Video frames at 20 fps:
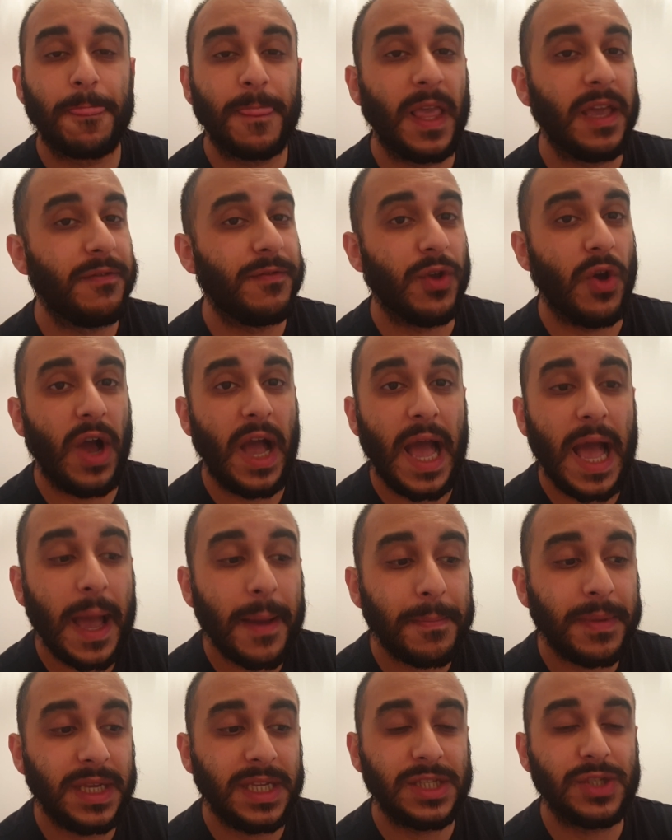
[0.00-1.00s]
if you're
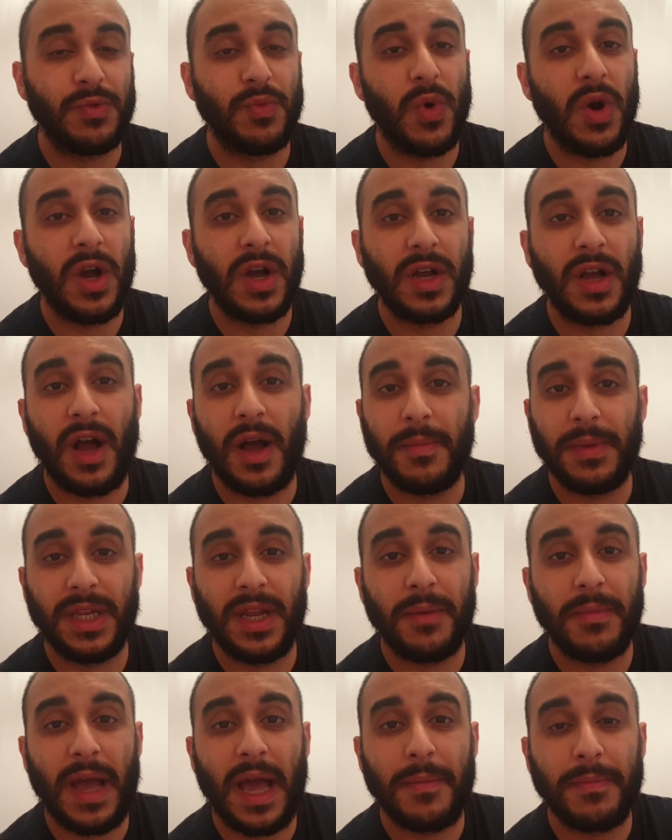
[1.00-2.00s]
happy to work i mean
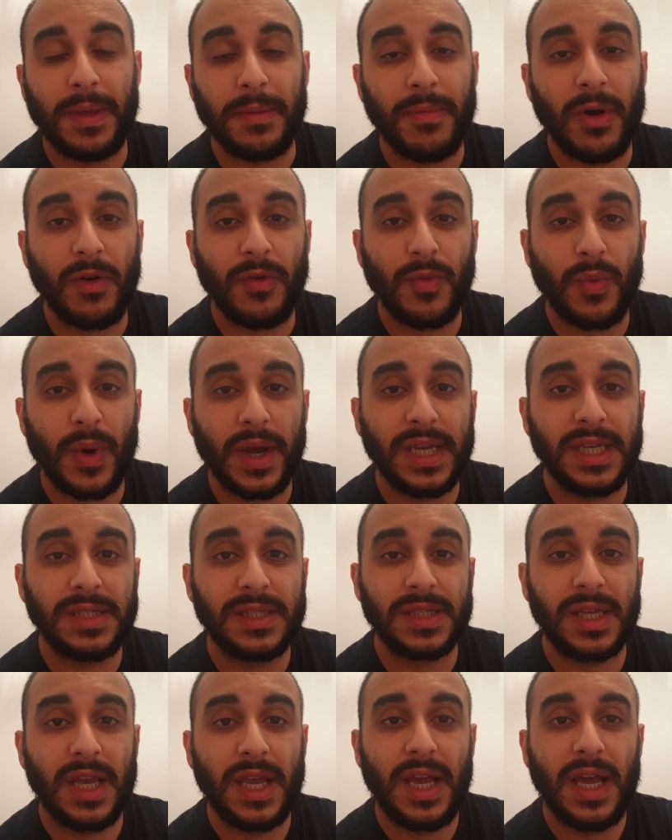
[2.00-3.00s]
i'm happy both
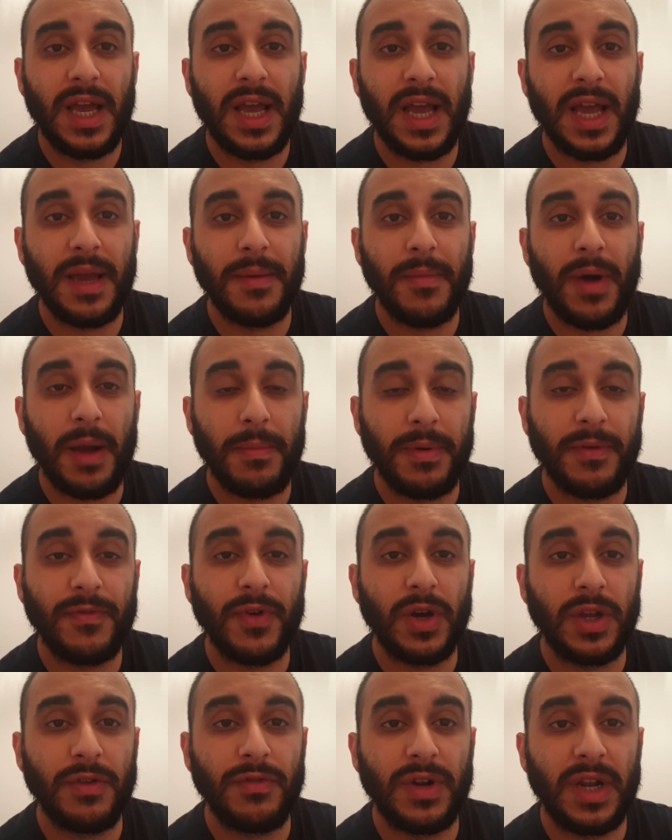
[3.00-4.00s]
ways um, i
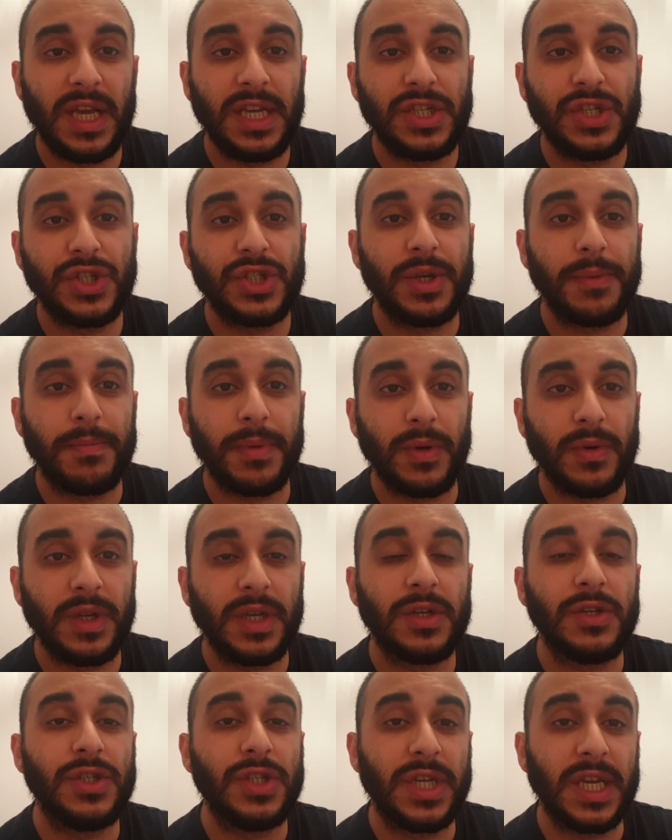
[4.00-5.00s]
prefer the relationship building
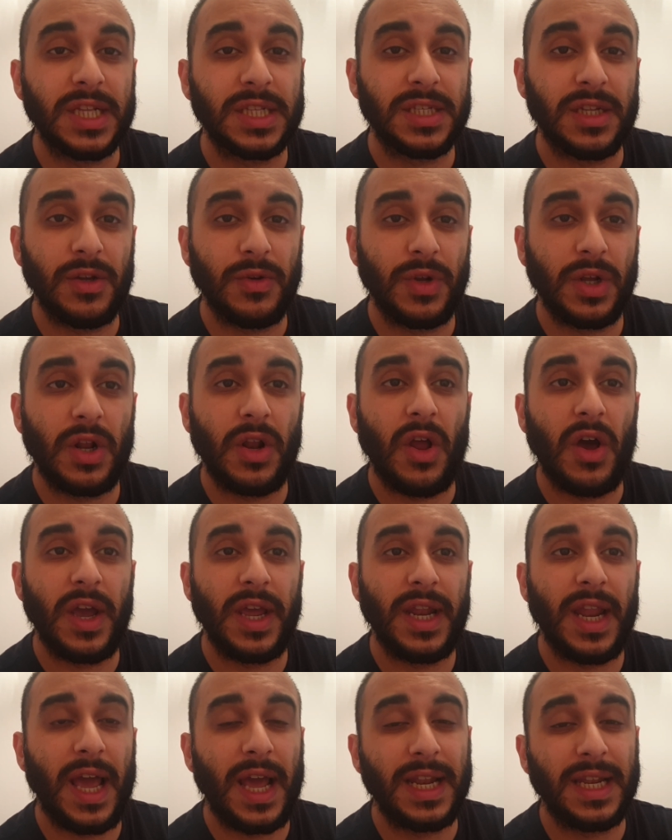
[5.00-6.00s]
because you get to know the
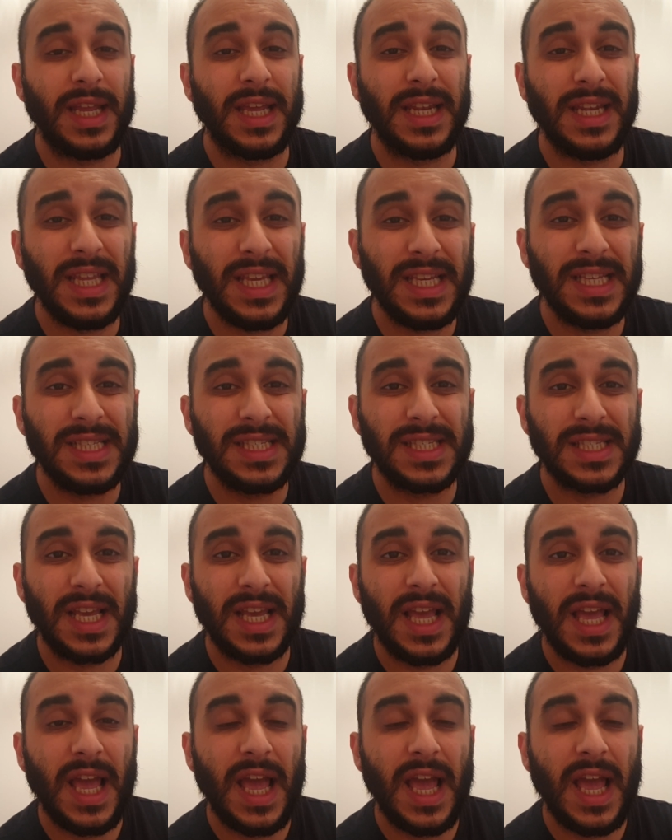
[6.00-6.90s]
client and their needs